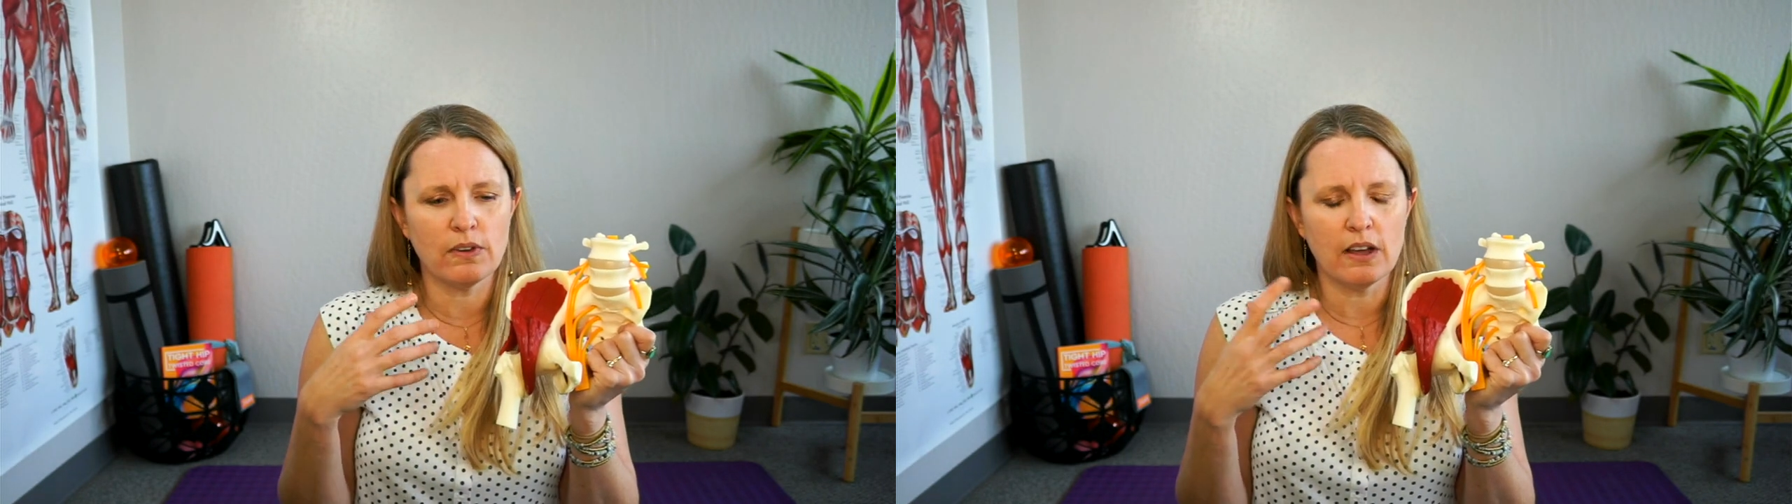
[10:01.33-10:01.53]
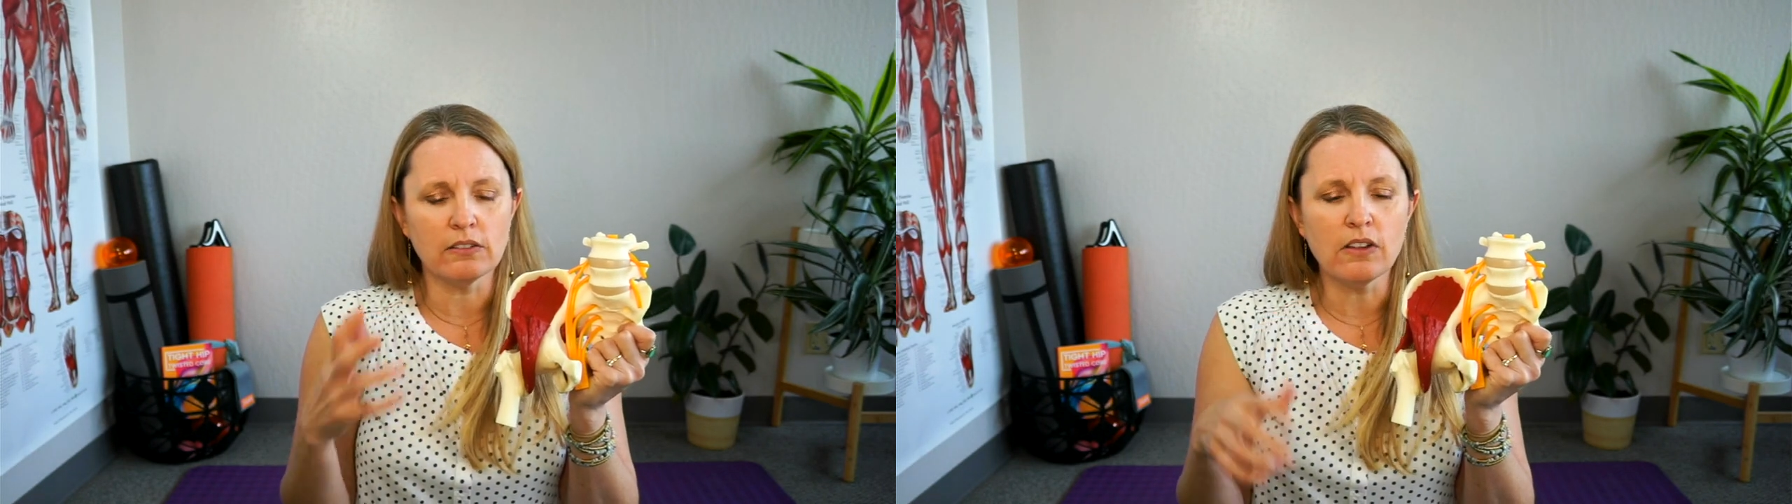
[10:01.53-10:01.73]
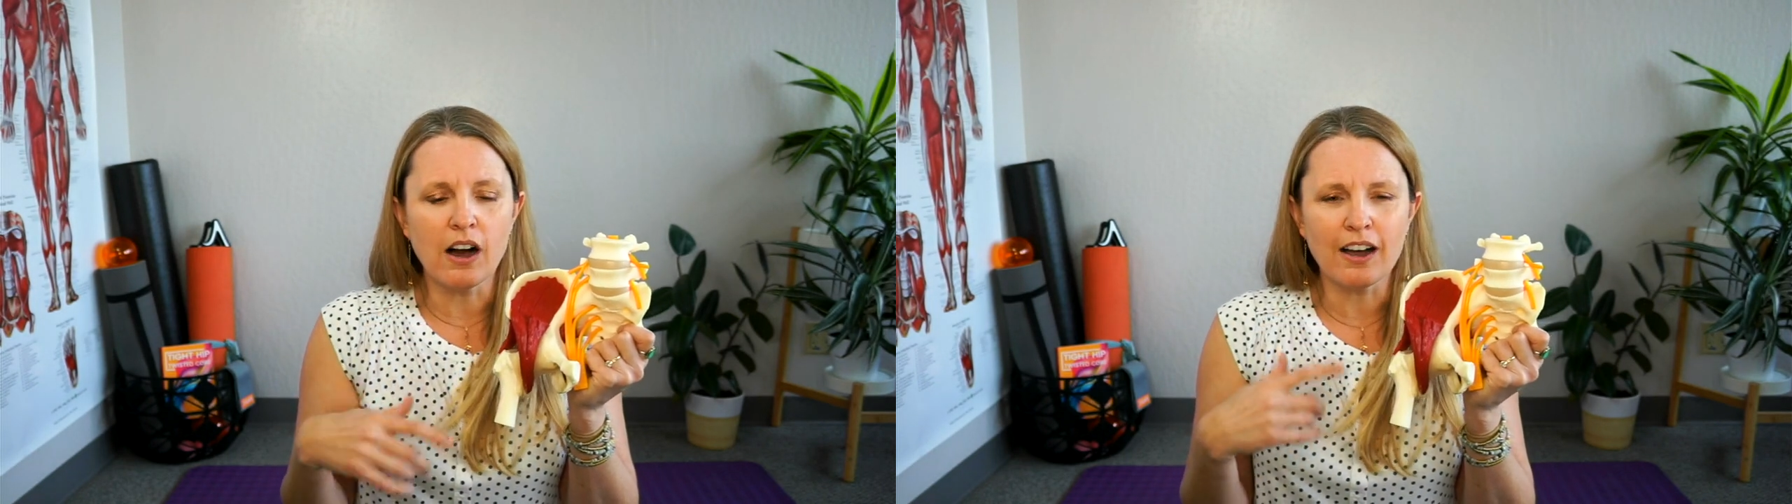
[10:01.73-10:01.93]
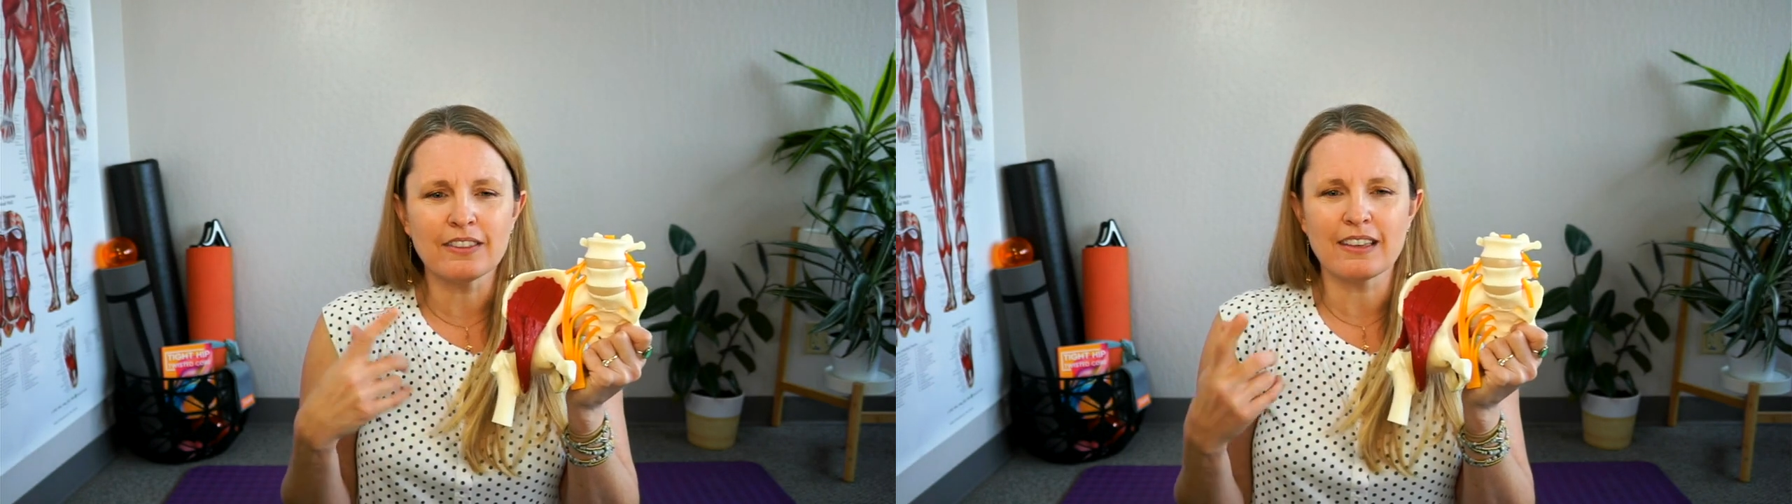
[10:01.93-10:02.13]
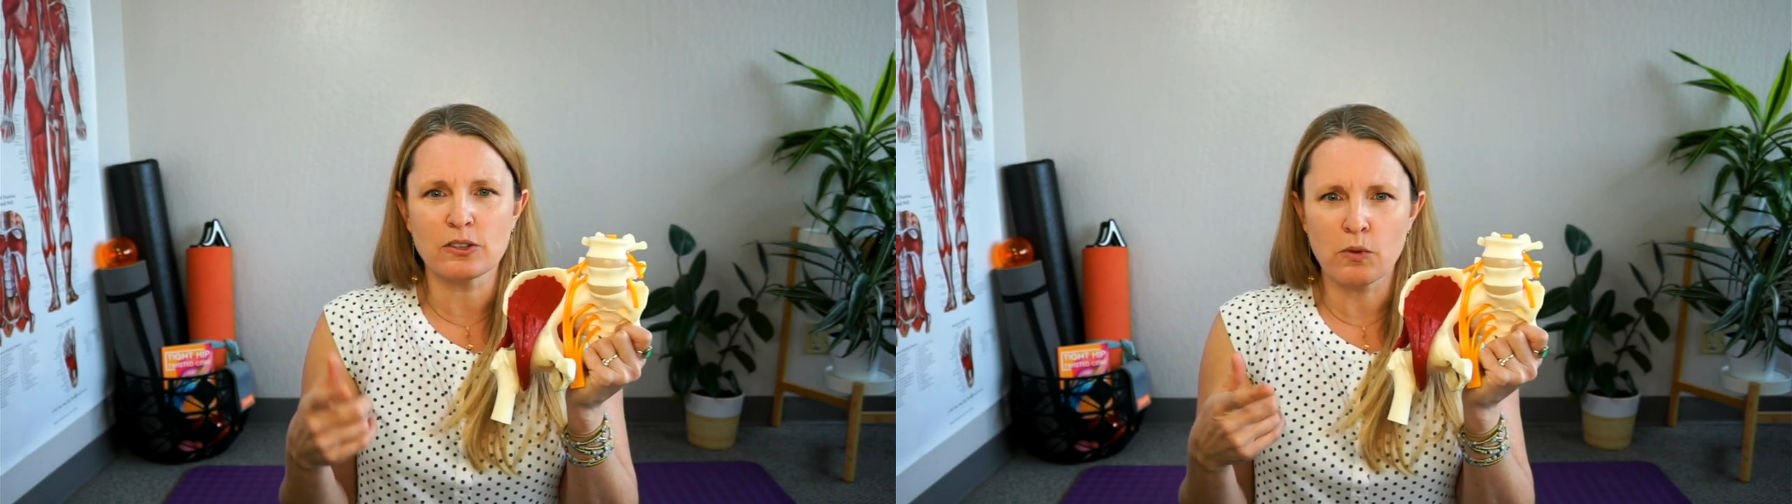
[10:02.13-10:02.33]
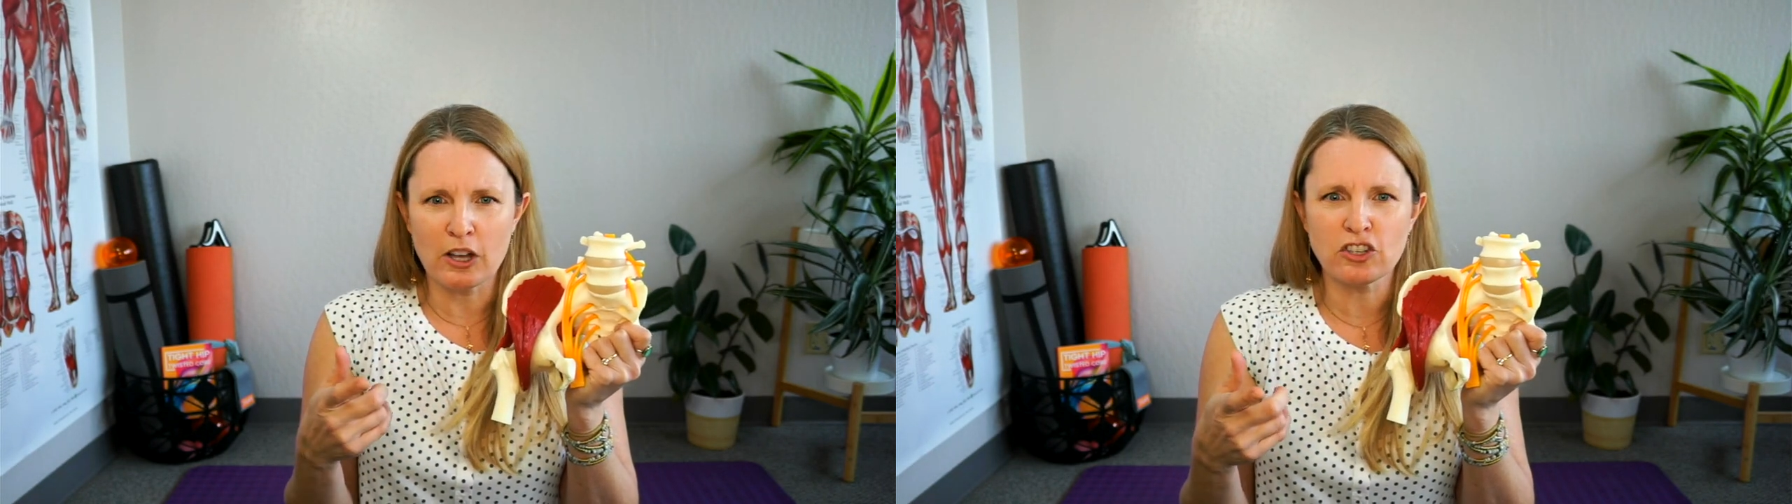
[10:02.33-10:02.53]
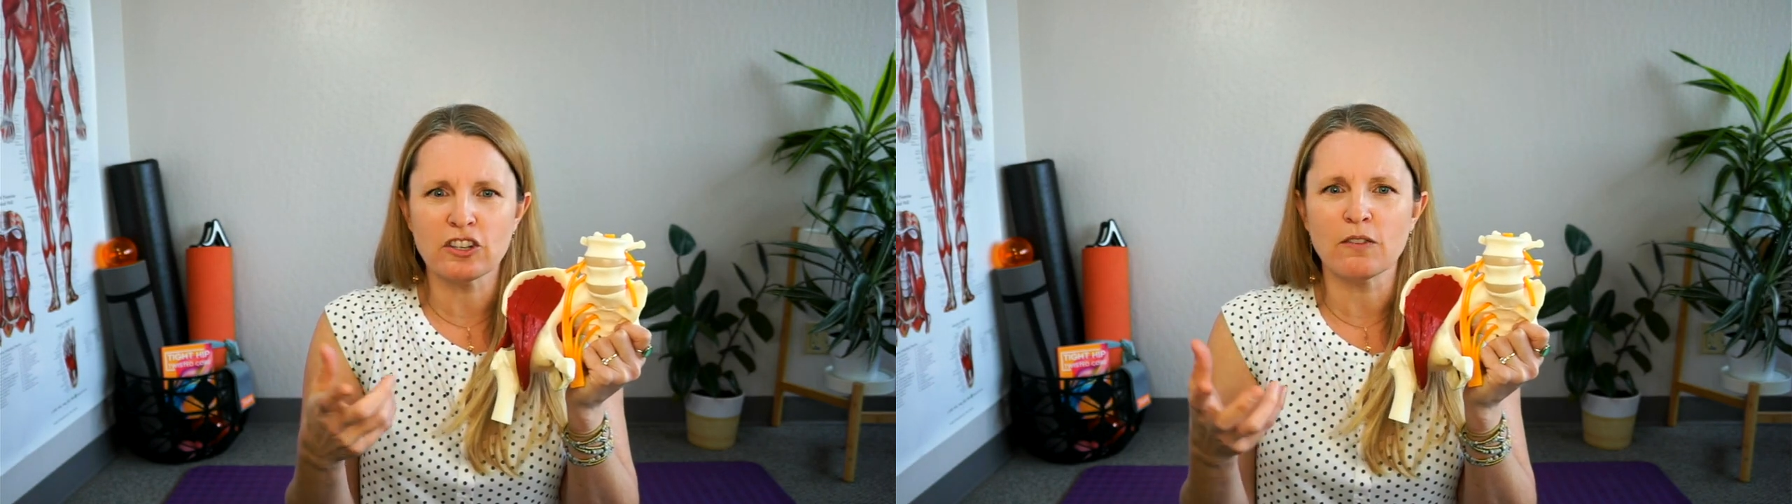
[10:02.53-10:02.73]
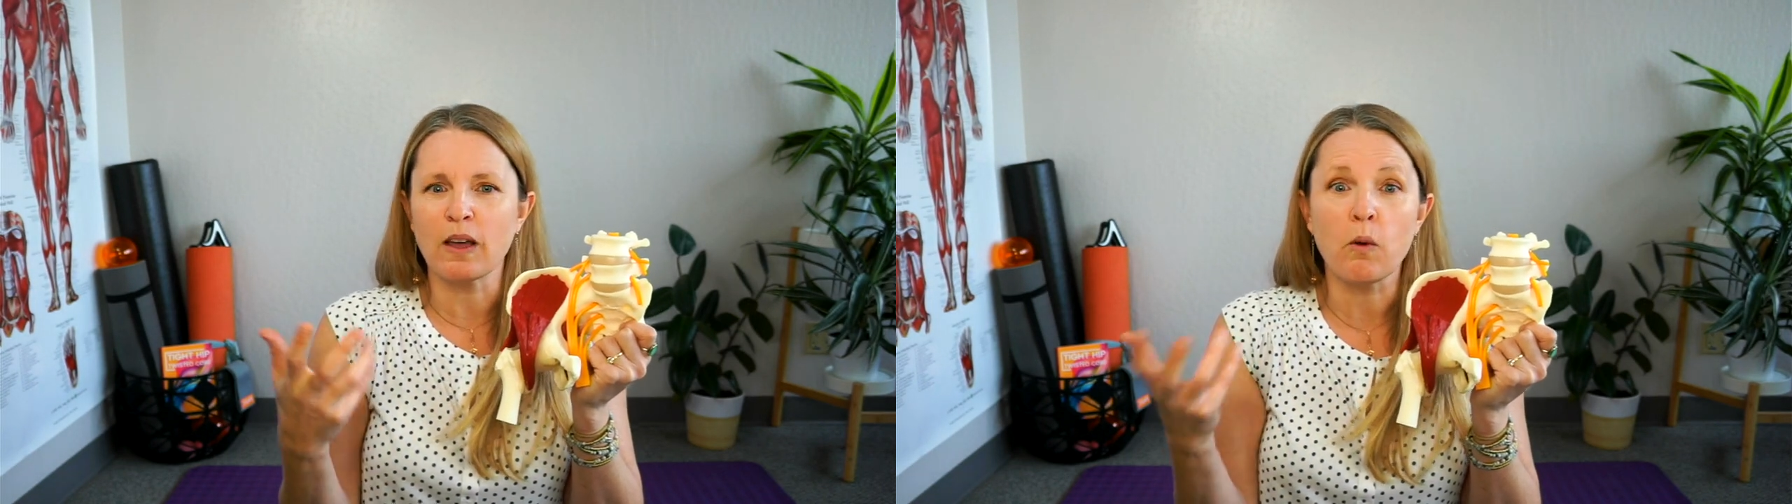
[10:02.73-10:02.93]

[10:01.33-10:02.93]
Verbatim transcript: along this question of like,